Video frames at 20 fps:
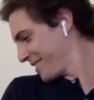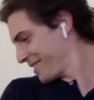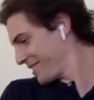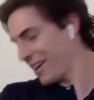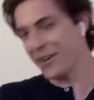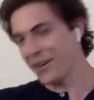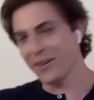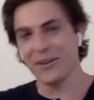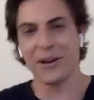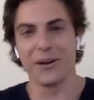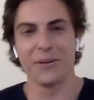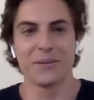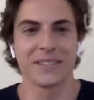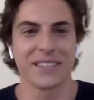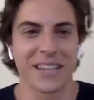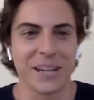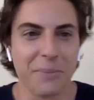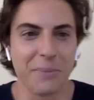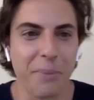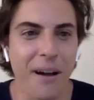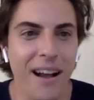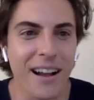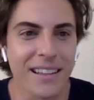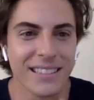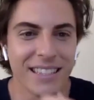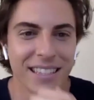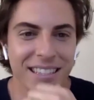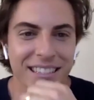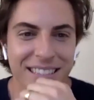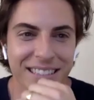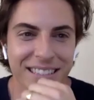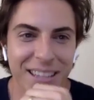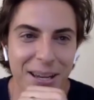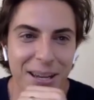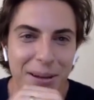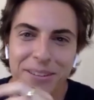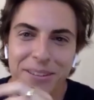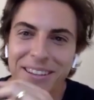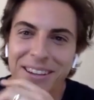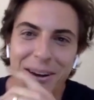I don't know. It was like a box that
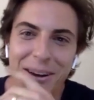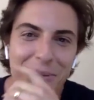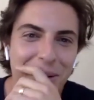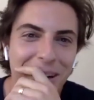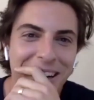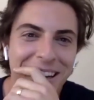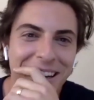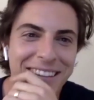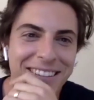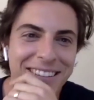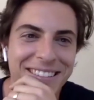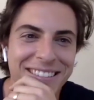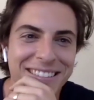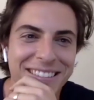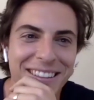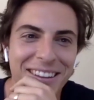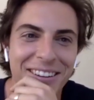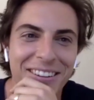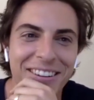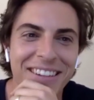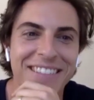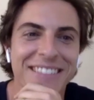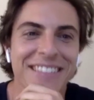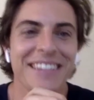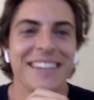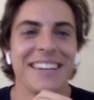slipped. Oh my gosh, it's hilarious.